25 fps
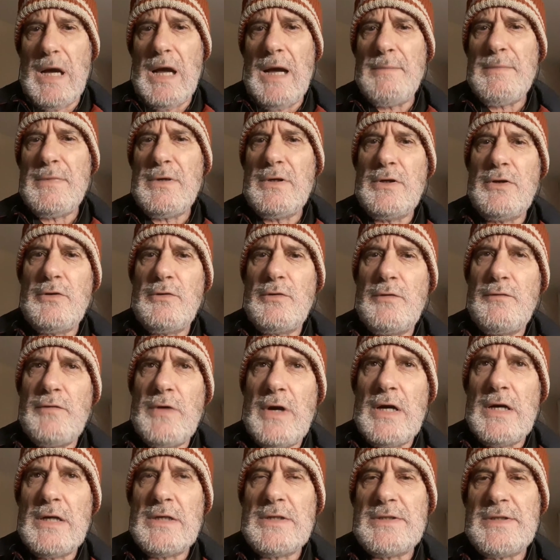I'm going to
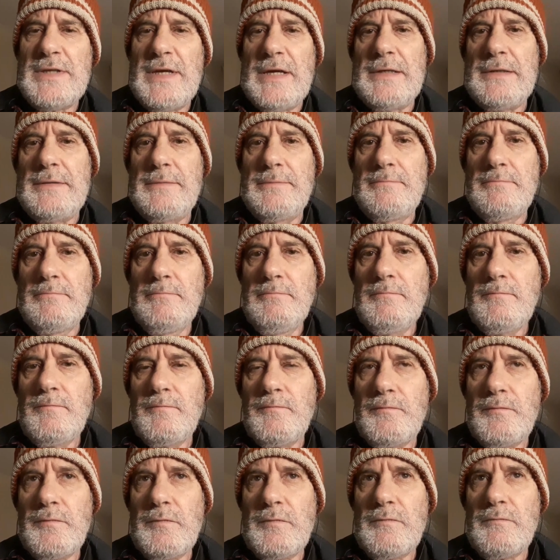revise that.
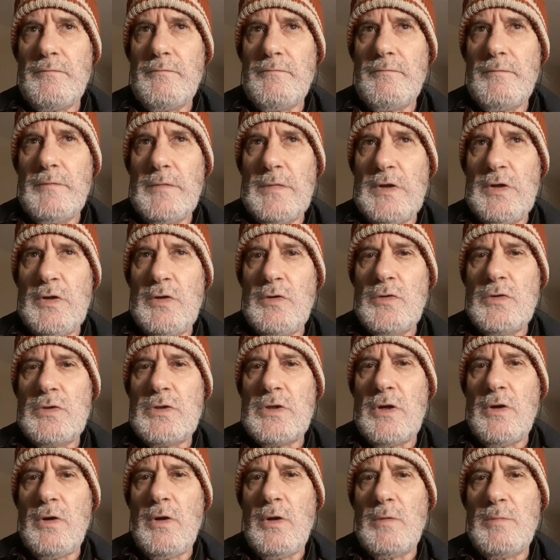You
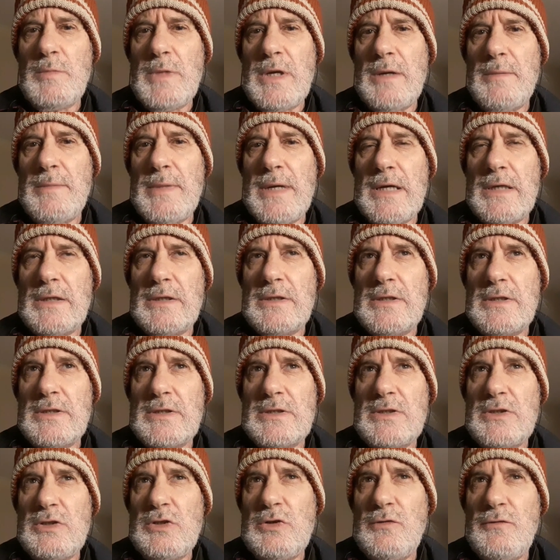told me about
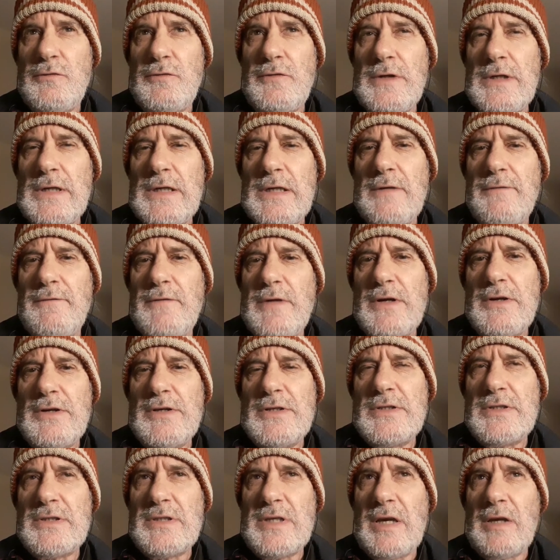this, you're feeling
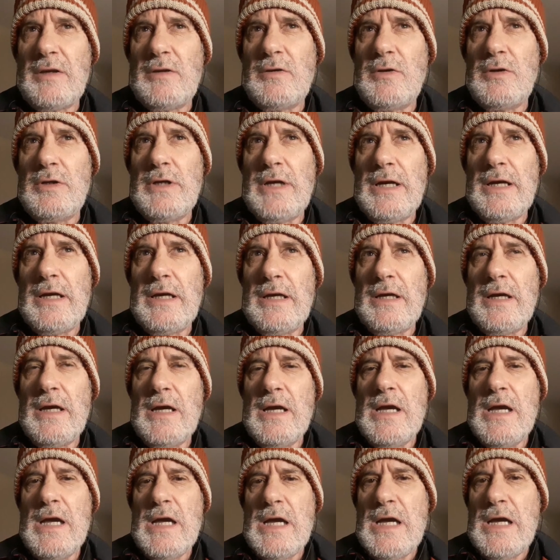very sick today
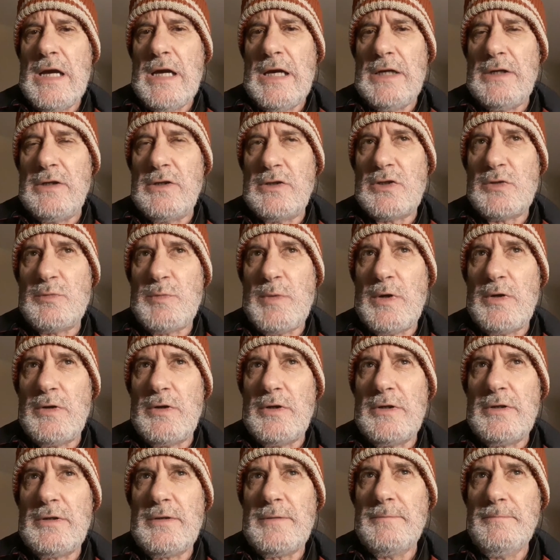and
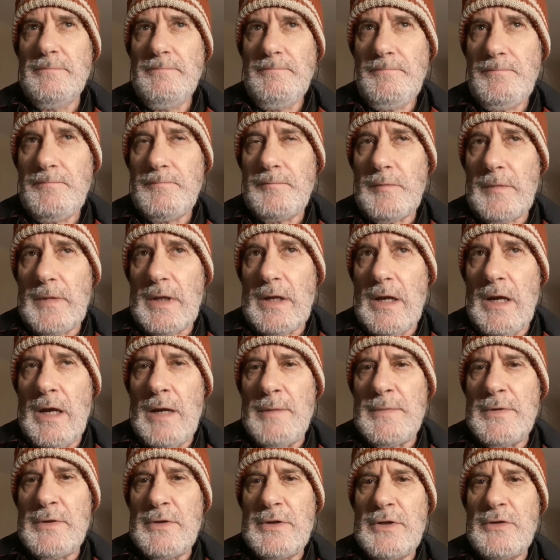despondent.
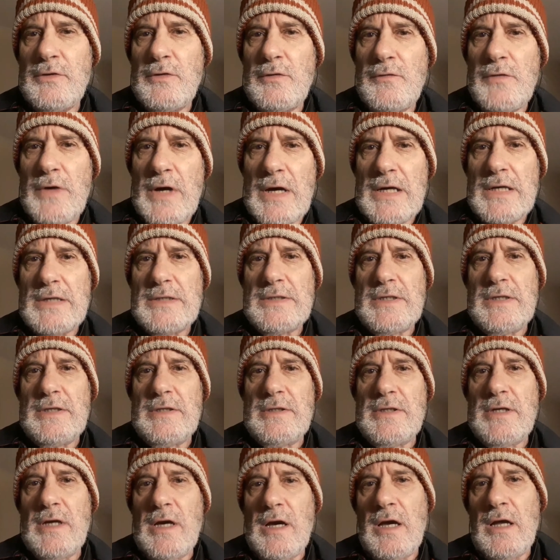I'm going to revise
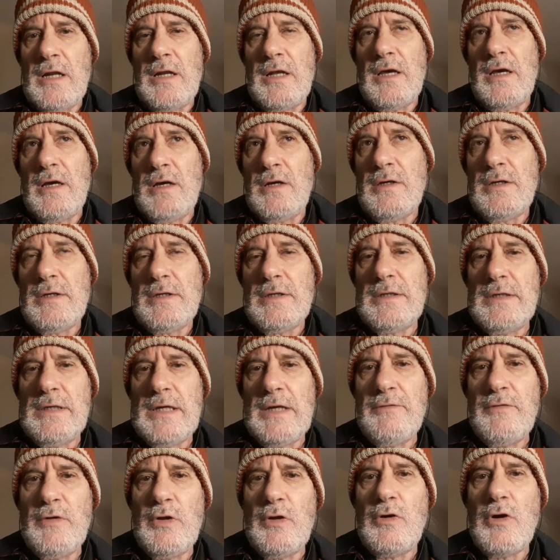it, a la
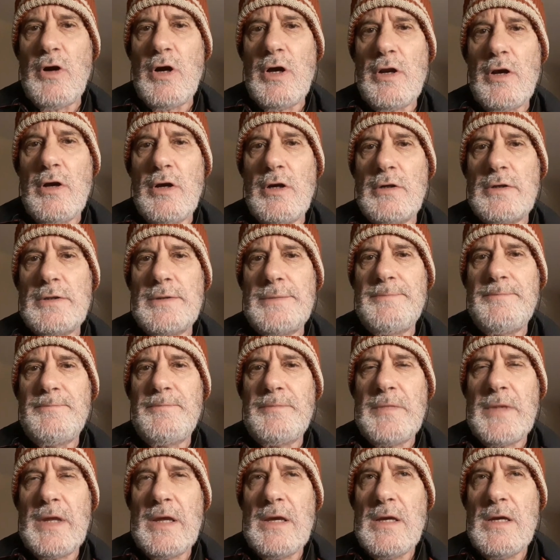Neville Goddard.
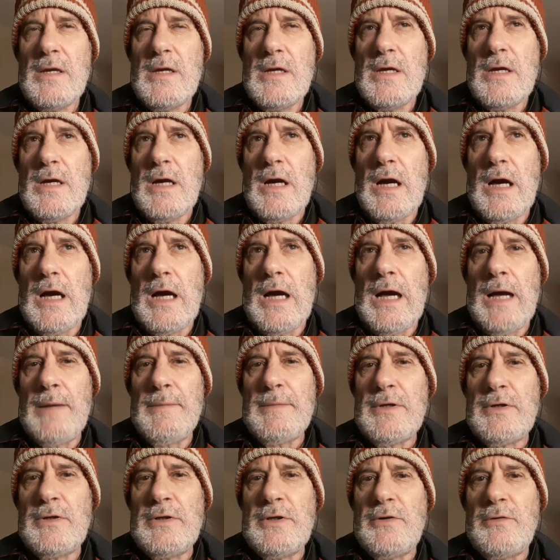
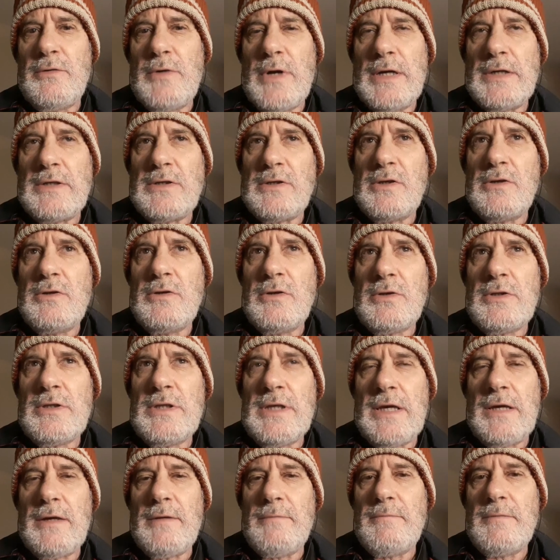I'm going to write a good
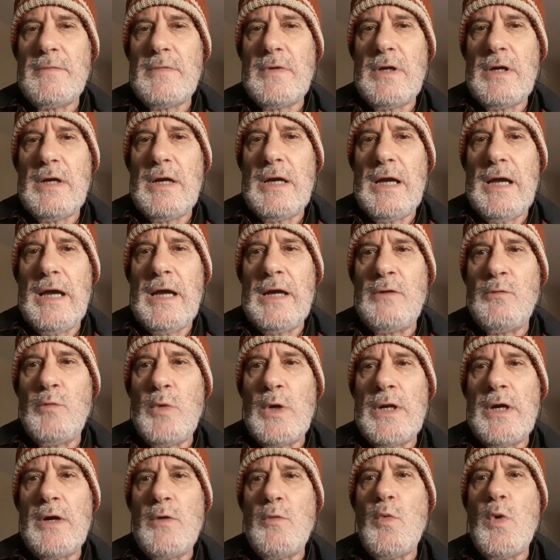thing. And
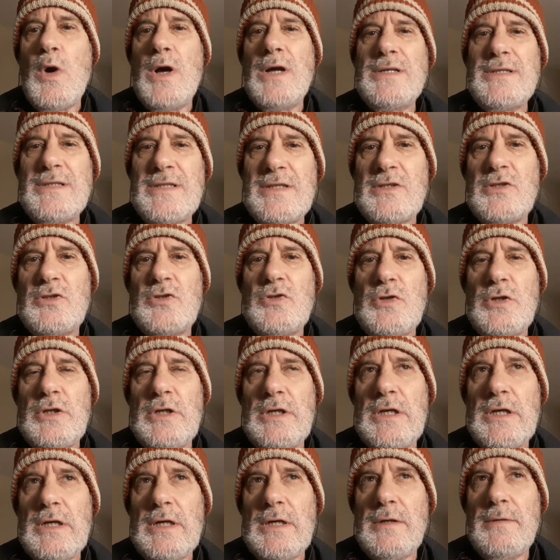what I wanted to
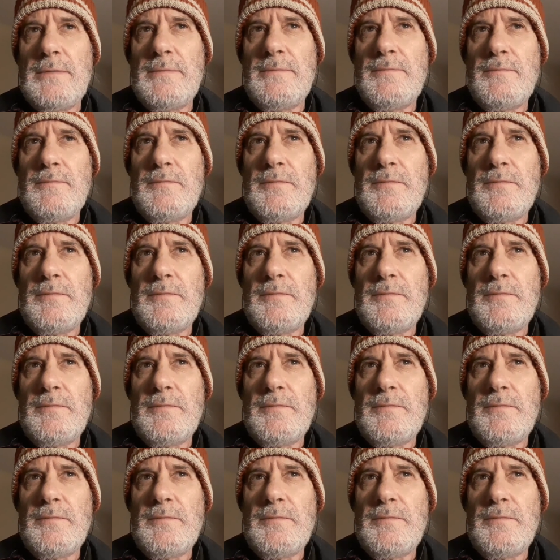hear,